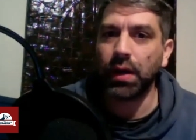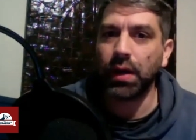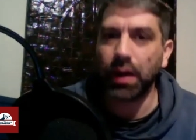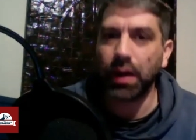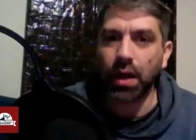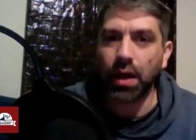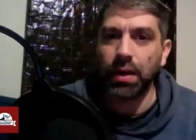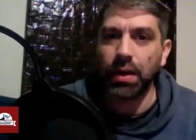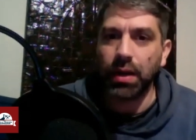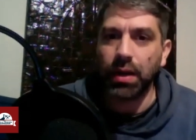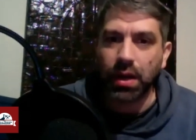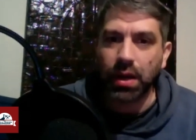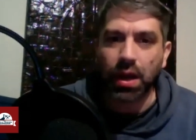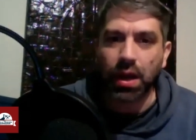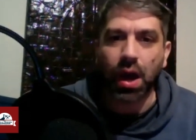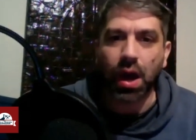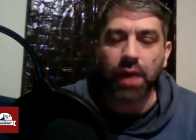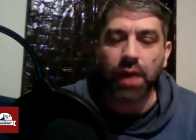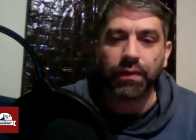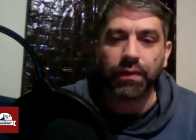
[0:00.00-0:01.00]
I, am
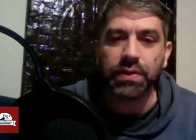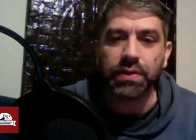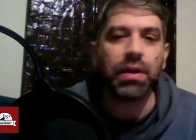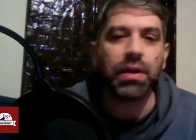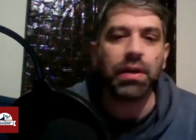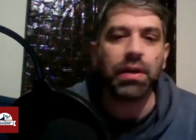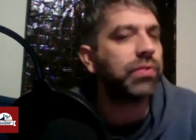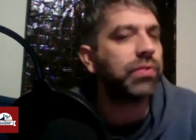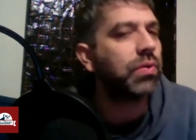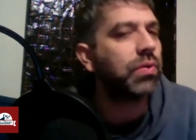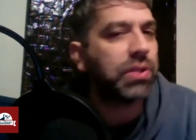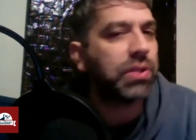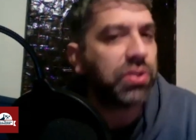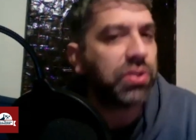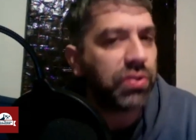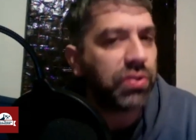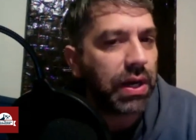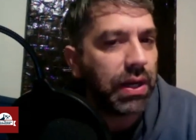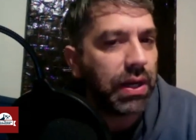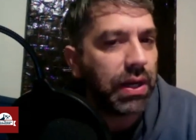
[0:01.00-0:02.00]
kind of concerned. I've saw the
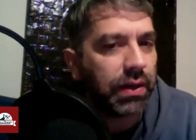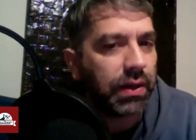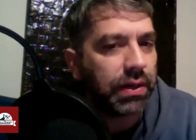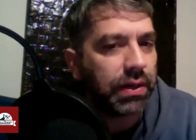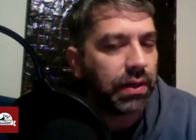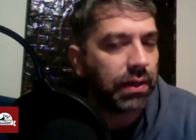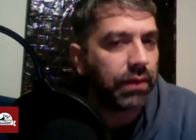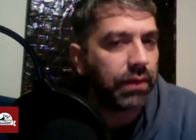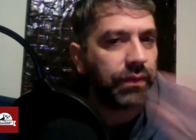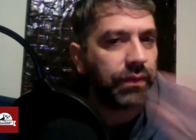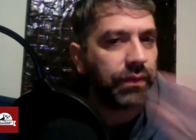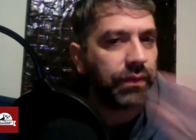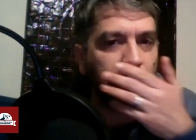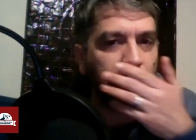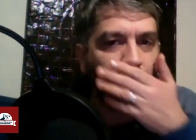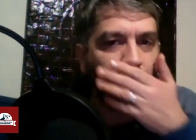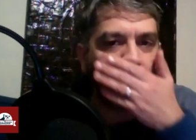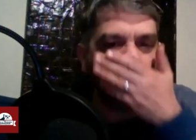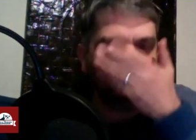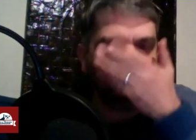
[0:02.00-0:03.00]
trailer. I don't know if you have
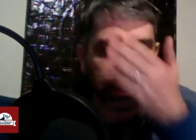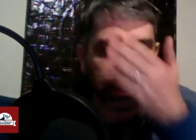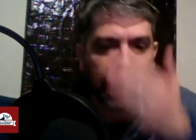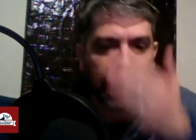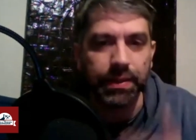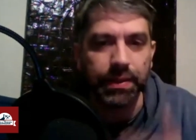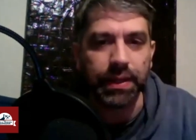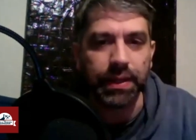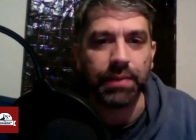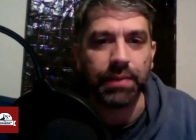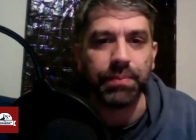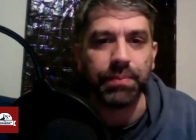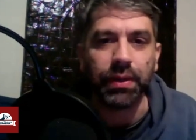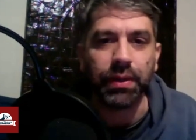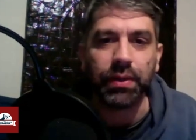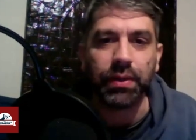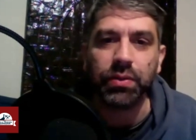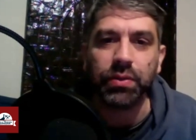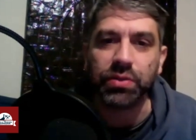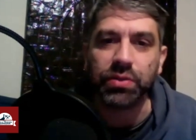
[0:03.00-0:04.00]
called it yet, Nick, but
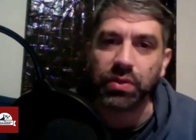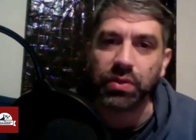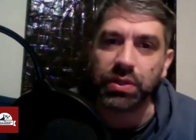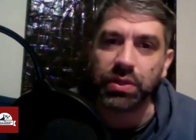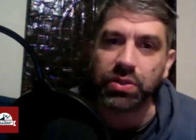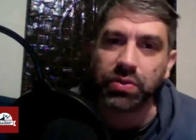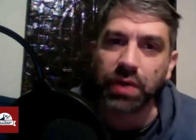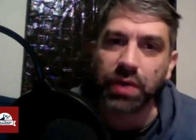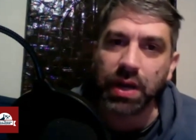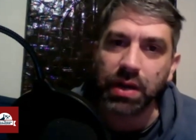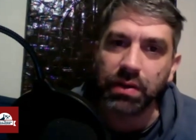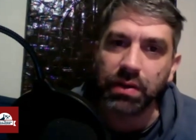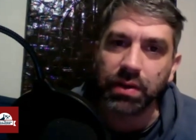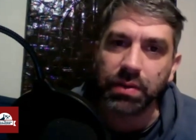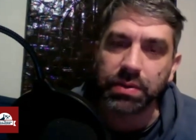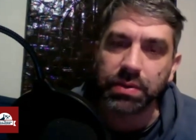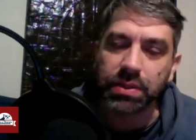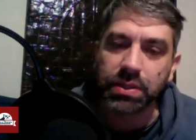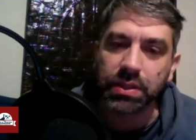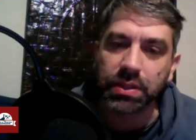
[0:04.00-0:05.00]
saw the trailer and I
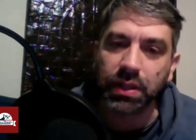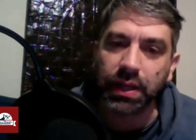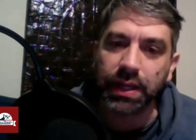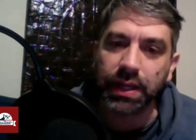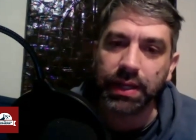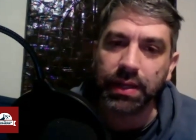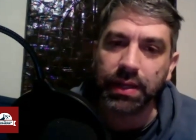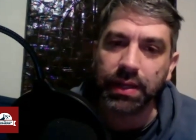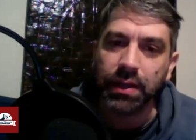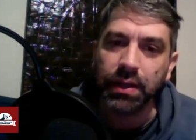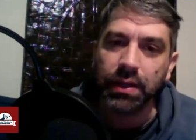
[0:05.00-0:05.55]
was just like,